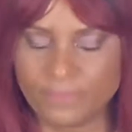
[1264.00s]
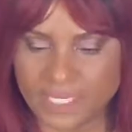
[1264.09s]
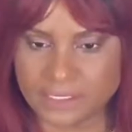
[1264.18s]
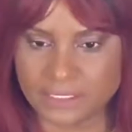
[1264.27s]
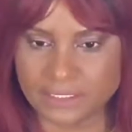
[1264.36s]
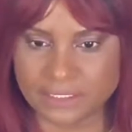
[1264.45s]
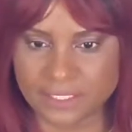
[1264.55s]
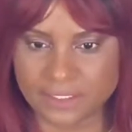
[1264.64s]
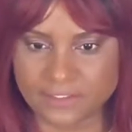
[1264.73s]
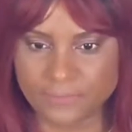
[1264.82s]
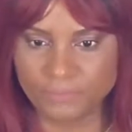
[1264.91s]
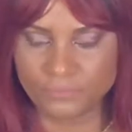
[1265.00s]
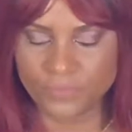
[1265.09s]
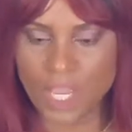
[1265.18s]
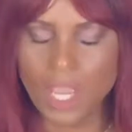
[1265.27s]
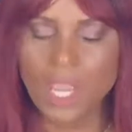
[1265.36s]
businesses.
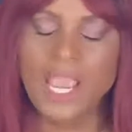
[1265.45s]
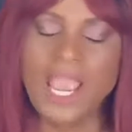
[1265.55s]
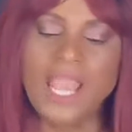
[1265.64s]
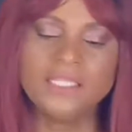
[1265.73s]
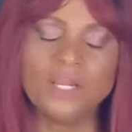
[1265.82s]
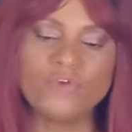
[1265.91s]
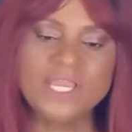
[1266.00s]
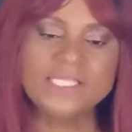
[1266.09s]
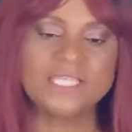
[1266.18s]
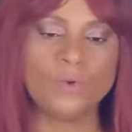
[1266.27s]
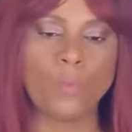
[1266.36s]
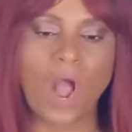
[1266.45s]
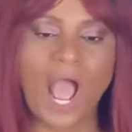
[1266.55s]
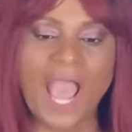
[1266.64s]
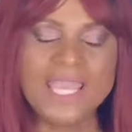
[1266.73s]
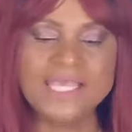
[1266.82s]
And the reason
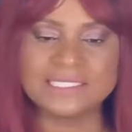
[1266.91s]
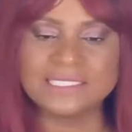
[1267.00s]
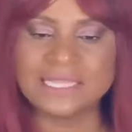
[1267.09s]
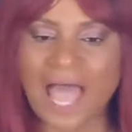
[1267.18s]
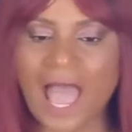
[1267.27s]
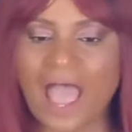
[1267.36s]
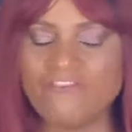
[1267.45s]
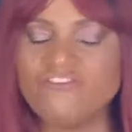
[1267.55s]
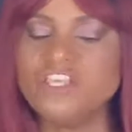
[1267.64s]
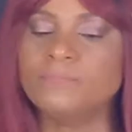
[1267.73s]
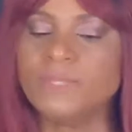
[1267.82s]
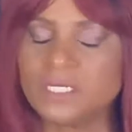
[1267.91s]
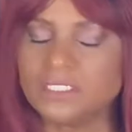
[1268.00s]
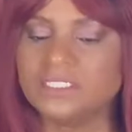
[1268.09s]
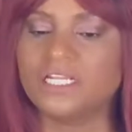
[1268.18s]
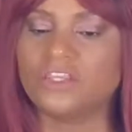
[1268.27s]
why it's live is
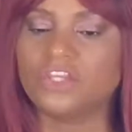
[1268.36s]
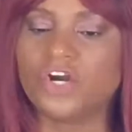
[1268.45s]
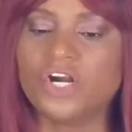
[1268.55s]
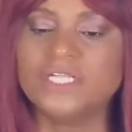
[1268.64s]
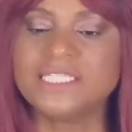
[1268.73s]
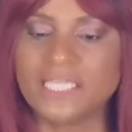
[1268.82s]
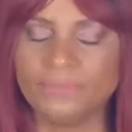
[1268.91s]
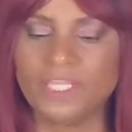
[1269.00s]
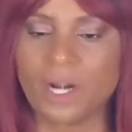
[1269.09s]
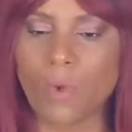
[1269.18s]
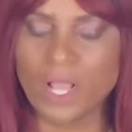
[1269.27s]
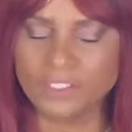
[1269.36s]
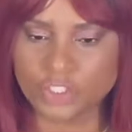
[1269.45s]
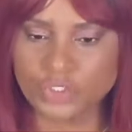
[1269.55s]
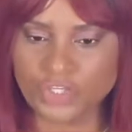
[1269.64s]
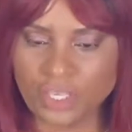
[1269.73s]
because the third tip that I
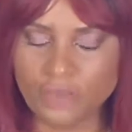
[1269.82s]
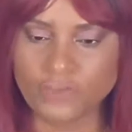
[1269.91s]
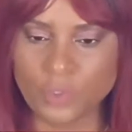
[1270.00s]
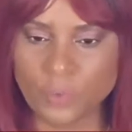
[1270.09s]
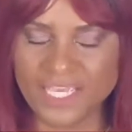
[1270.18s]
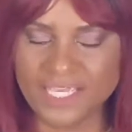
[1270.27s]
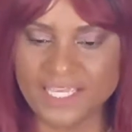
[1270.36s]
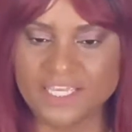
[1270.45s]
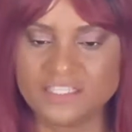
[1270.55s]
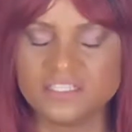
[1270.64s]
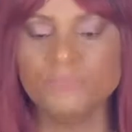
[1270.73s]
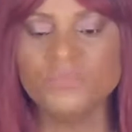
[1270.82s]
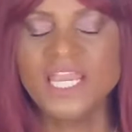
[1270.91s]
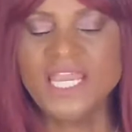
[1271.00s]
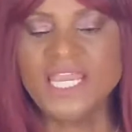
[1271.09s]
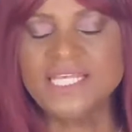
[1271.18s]
want to give you is
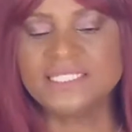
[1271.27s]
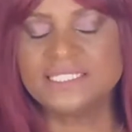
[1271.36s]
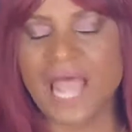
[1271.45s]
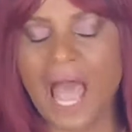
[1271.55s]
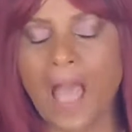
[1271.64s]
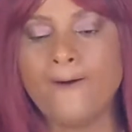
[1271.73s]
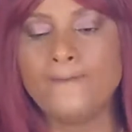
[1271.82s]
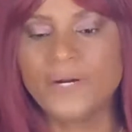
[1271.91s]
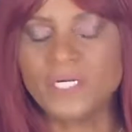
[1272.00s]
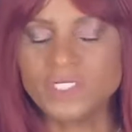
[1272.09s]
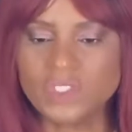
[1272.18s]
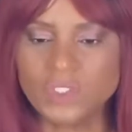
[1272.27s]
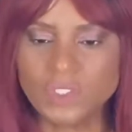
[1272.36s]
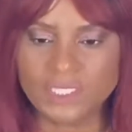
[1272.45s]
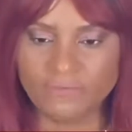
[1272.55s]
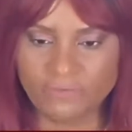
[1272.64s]
that
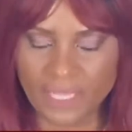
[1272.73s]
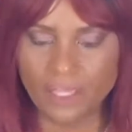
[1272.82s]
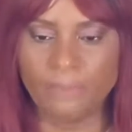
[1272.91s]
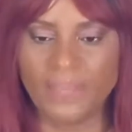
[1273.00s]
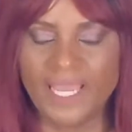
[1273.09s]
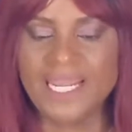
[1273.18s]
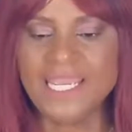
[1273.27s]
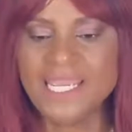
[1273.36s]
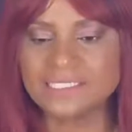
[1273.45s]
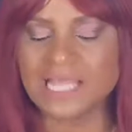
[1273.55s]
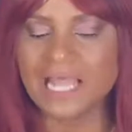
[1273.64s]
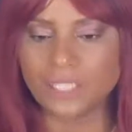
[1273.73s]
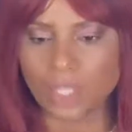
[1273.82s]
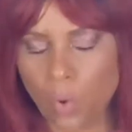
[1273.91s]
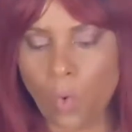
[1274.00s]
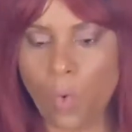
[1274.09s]
personal development is at
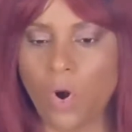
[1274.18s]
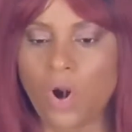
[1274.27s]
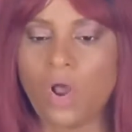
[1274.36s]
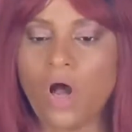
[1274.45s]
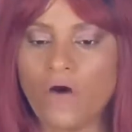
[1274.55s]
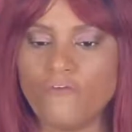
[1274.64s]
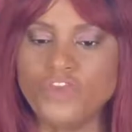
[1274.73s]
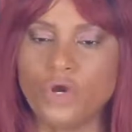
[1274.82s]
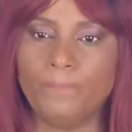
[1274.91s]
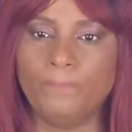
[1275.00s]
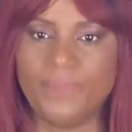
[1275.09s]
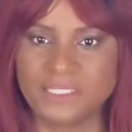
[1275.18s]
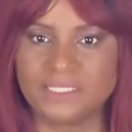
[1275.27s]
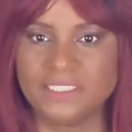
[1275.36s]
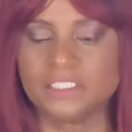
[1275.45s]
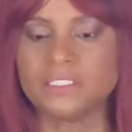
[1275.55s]
the core of your
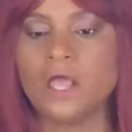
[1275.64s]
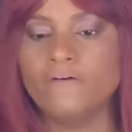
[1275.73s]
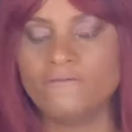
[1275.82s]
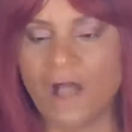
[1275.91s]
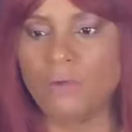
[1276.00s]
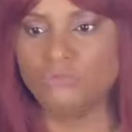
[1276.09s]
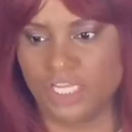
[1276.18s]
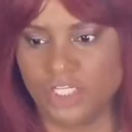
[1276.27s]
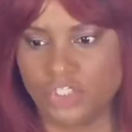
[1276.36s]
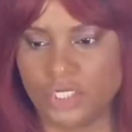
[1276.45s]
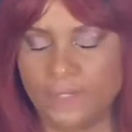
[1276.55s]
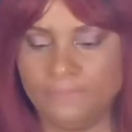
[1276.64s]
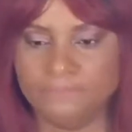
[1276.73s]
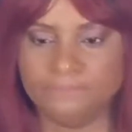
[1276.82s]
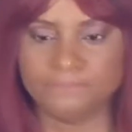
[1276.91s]
business foundation.